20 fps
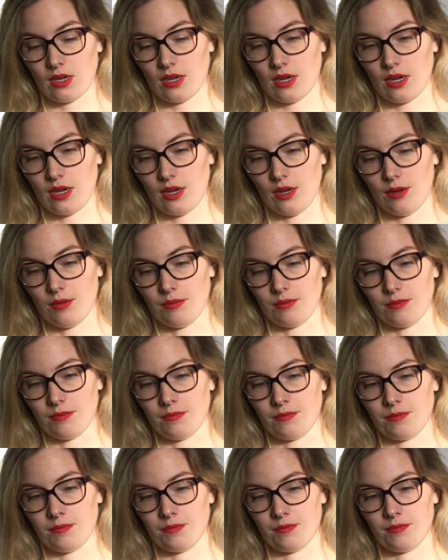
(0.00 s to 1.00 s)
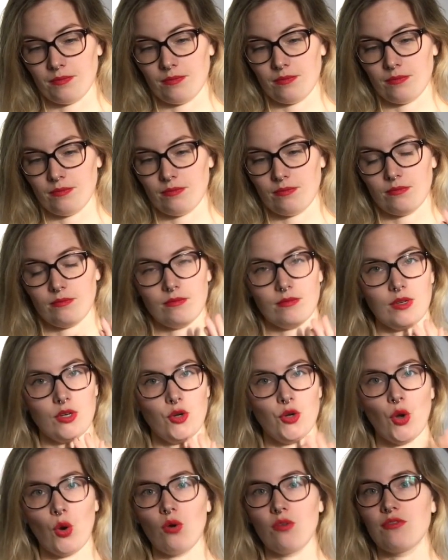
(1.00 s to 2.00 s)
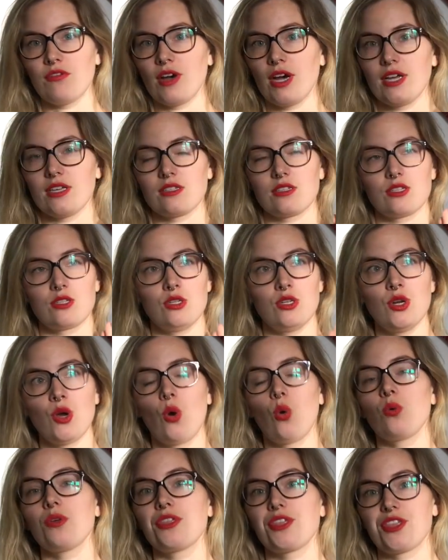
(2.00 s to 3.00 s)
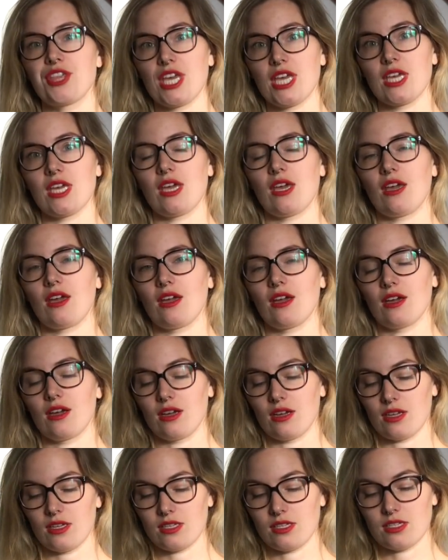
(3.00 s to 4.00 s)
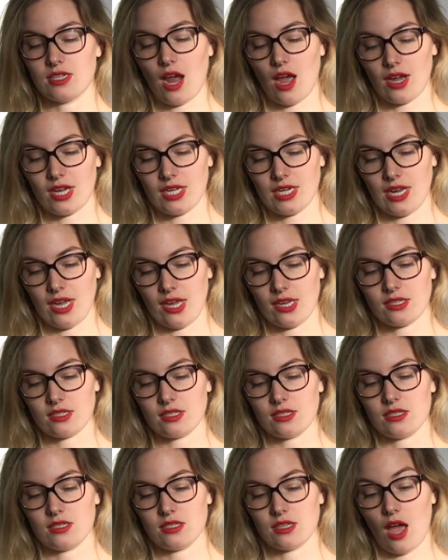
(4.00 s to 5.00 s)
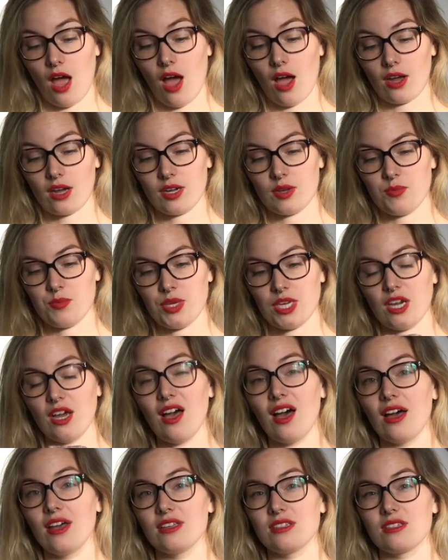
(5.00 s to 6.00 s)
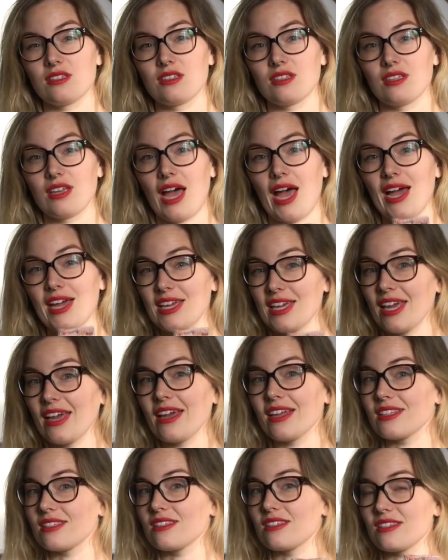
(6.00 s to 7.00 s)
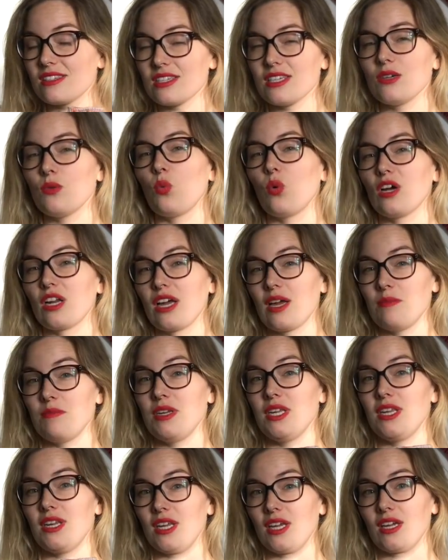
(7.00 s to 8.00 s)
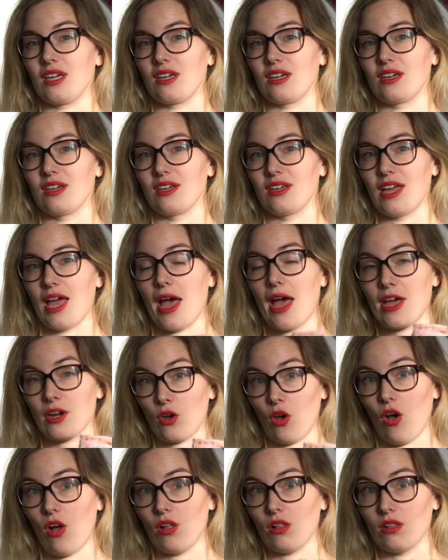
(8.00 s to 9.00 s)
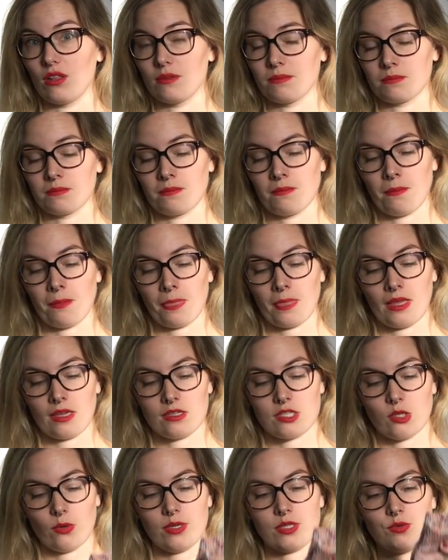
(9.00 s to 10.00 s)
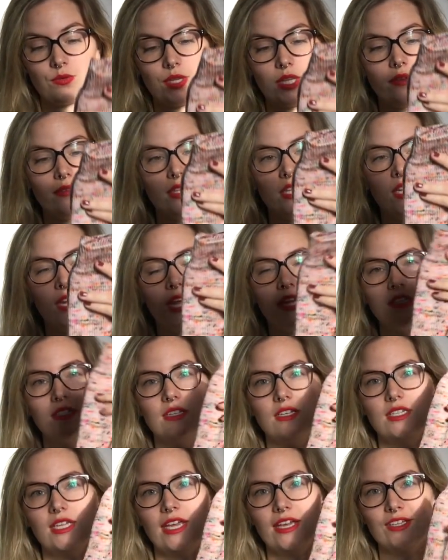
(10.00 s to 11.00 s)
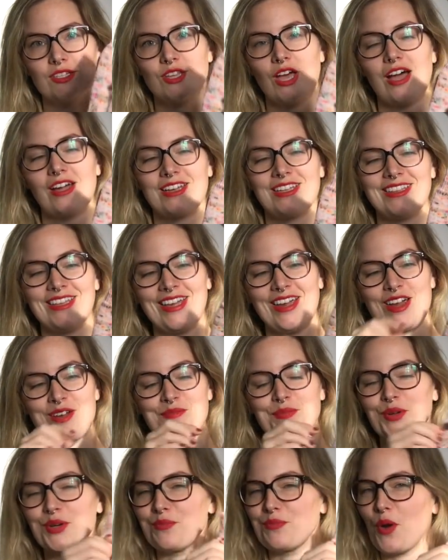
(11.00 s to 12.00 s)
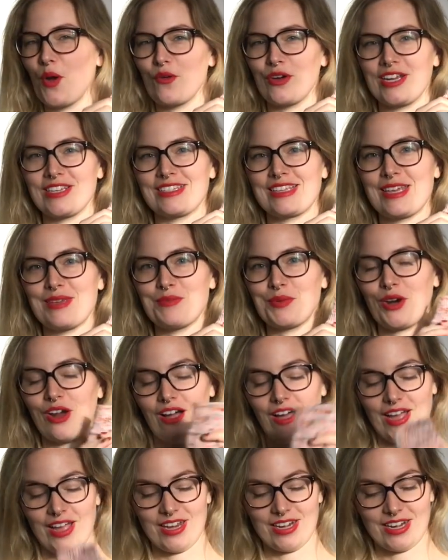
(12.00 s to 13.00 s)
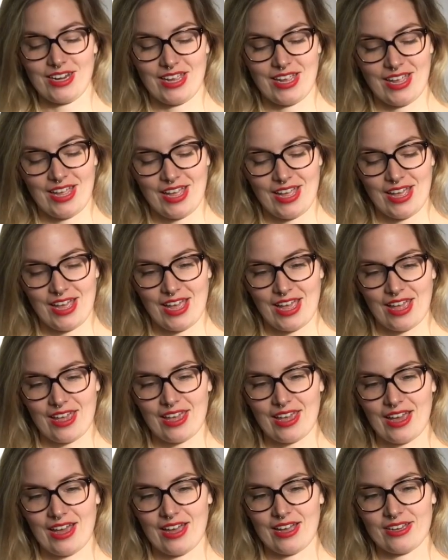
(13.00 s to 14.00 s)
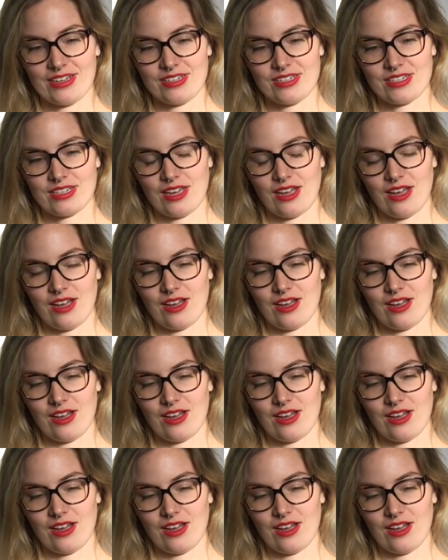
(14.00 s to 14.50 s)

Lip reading: no fuss, no thinking stockinette sock, because I can't see what I'm knitting at all. So it's really, really nice to take a sock in there, put a progress keeper on, and